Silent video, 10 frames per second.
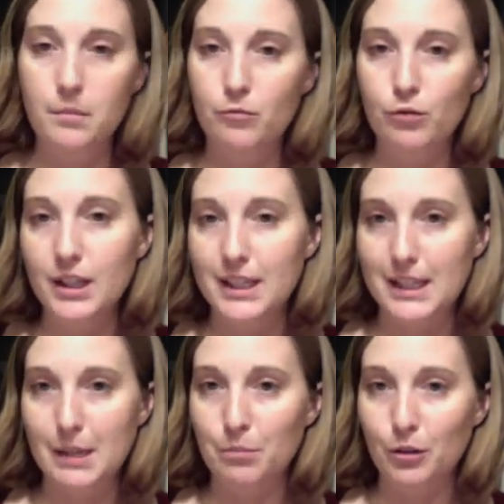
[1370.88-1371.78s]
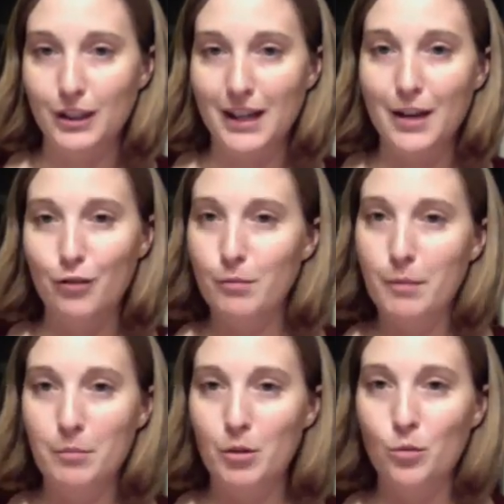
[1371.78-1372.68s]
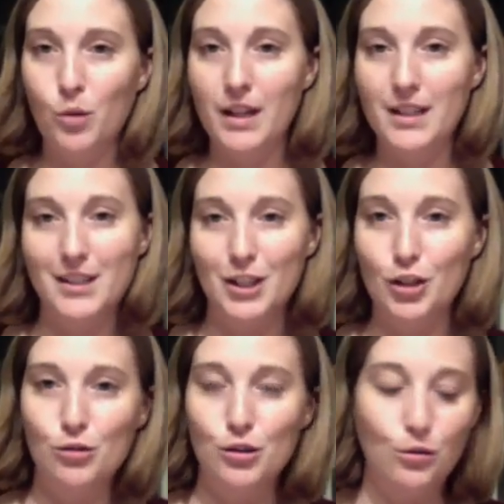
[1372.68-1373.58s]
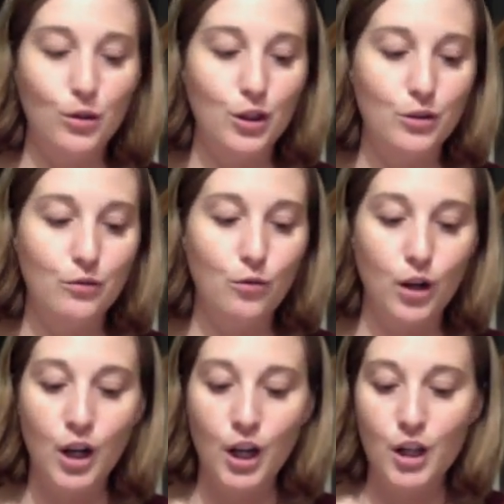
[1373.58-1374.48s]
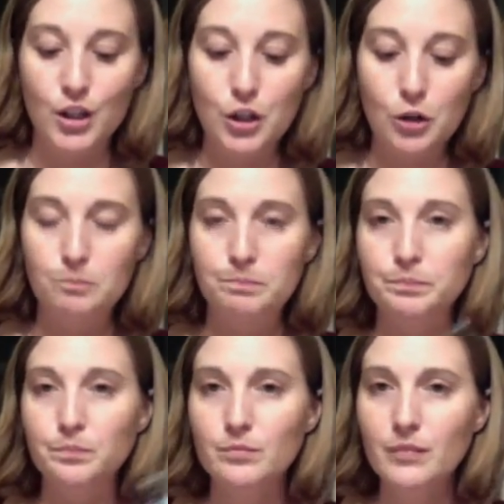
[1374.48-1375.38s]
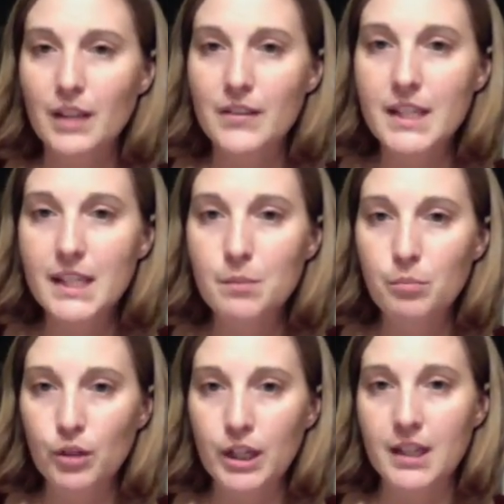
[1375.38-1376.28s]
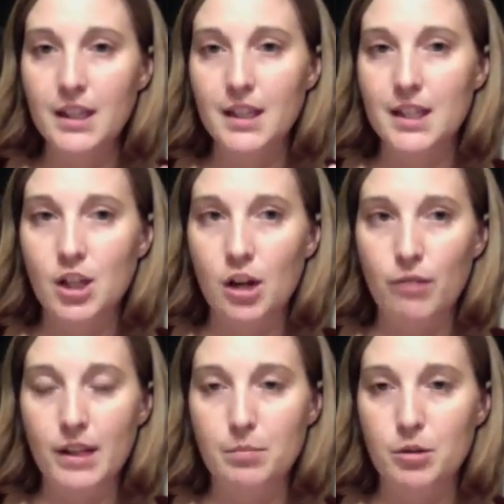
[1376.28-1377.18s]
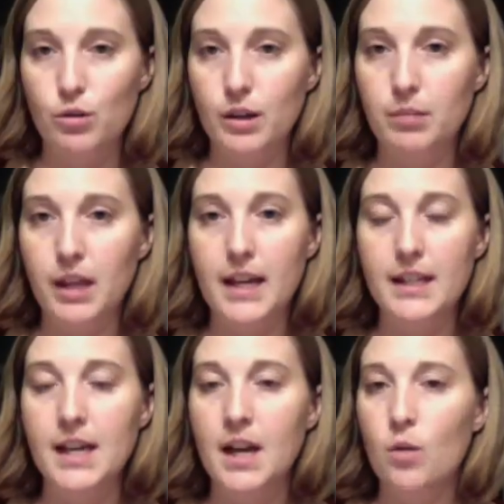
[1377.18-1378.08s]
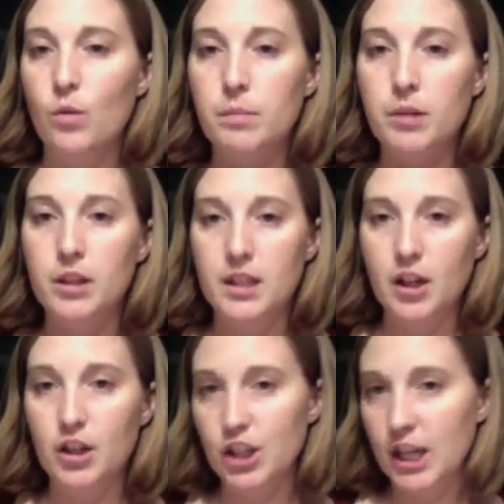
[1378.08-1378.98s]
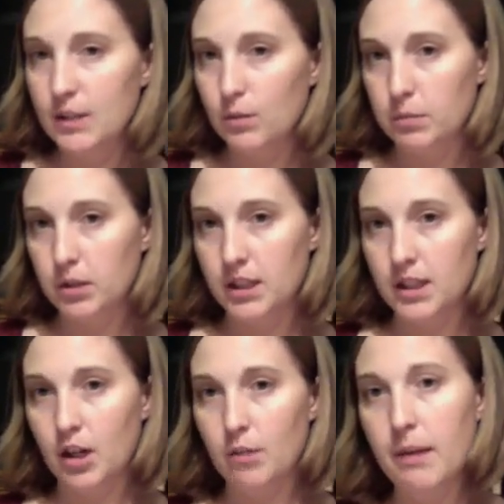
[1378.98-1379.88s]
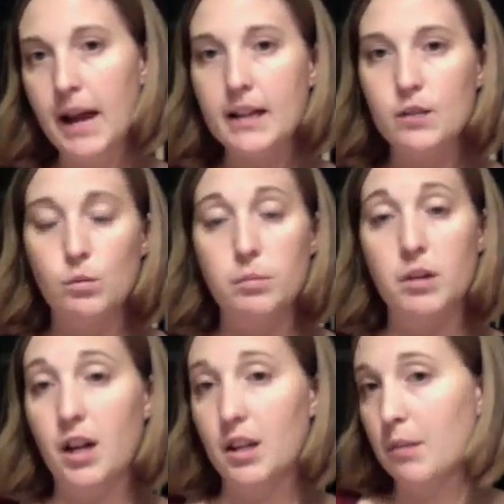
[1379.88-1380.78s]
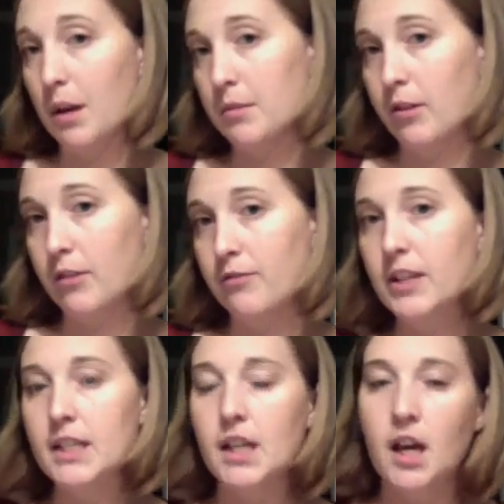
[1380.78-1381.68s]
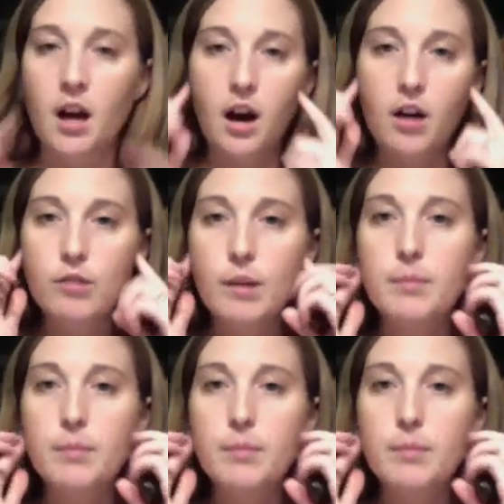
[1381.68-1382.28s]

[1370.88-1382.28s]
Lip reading: really simple to kind of remember what to use the oils for. So this is Breathe. This is our respiratory blend. We put this on our chest. We put this on our backs. We'll put it on the bottoms of our feet. I'll rub